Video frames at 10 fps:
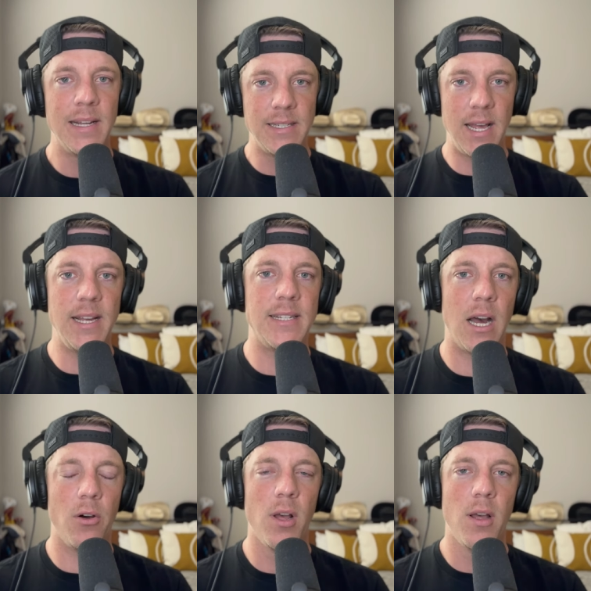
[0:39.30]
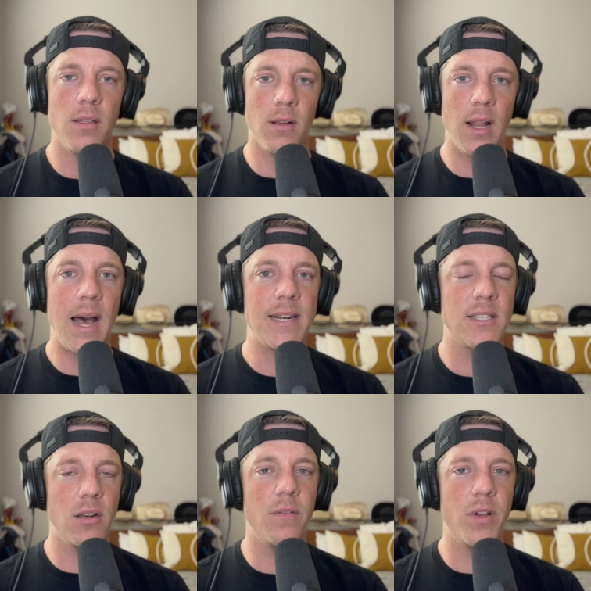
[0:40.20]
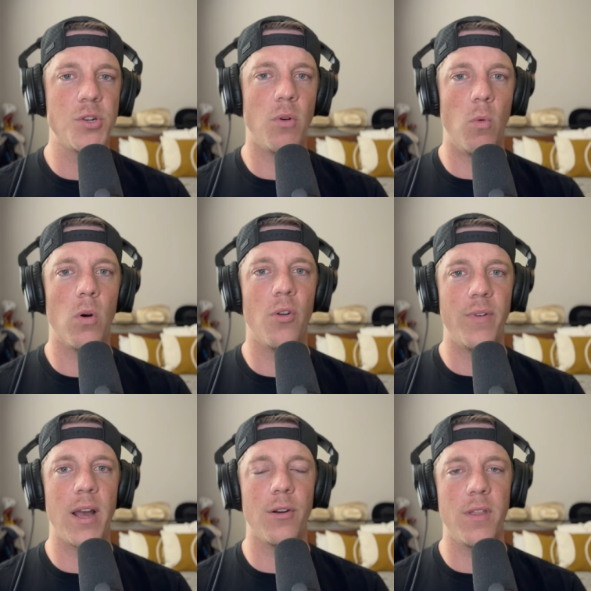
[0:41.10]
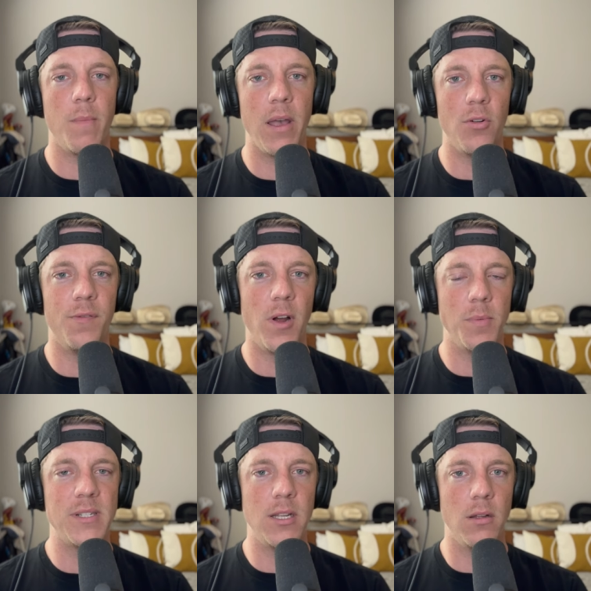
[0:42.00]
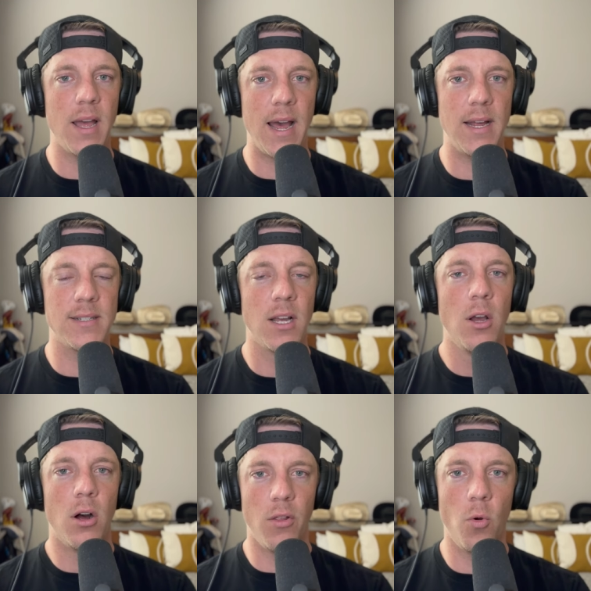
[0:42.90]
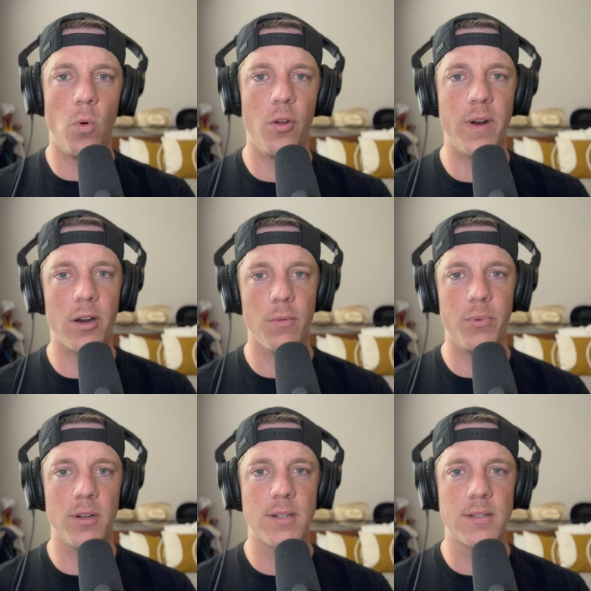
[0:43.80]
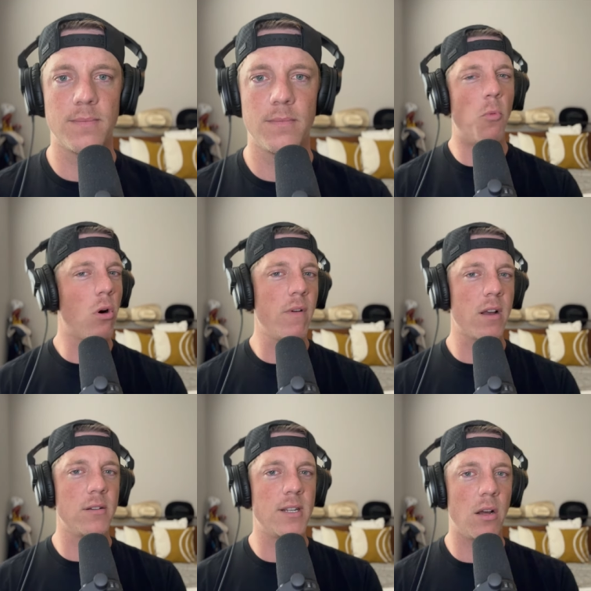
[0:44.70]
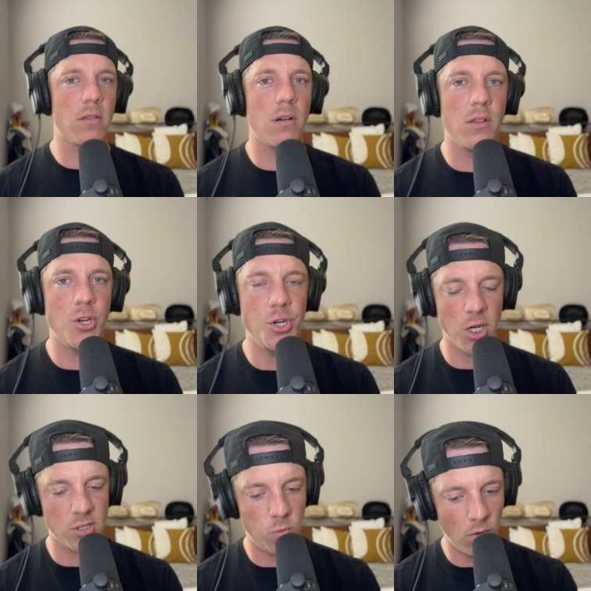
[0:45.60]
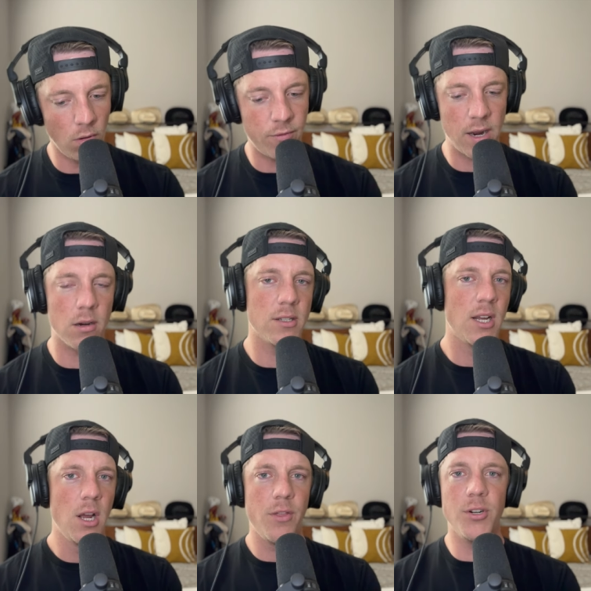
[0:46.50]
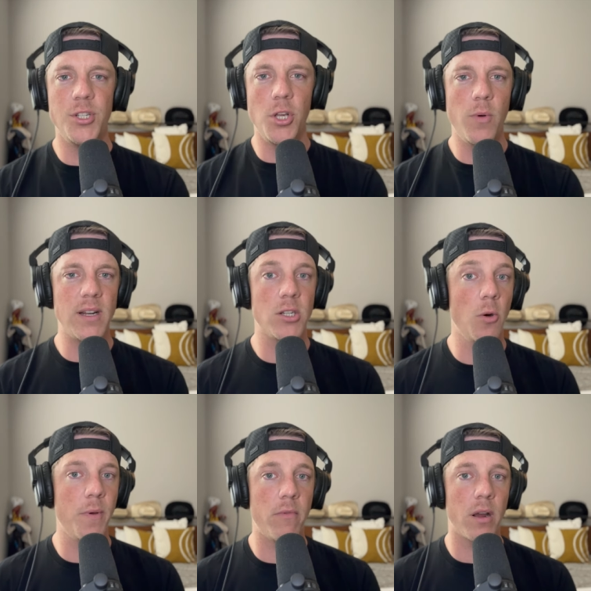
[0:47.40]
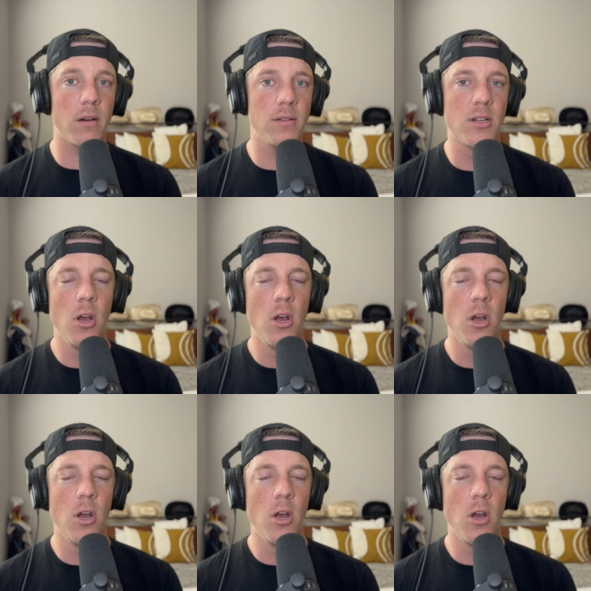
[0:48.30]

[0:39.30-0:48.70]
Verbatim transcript: takes out the last individual world record that Michael Phelps still has on the world record books. But there's more records out there than just world records. There's US Open records,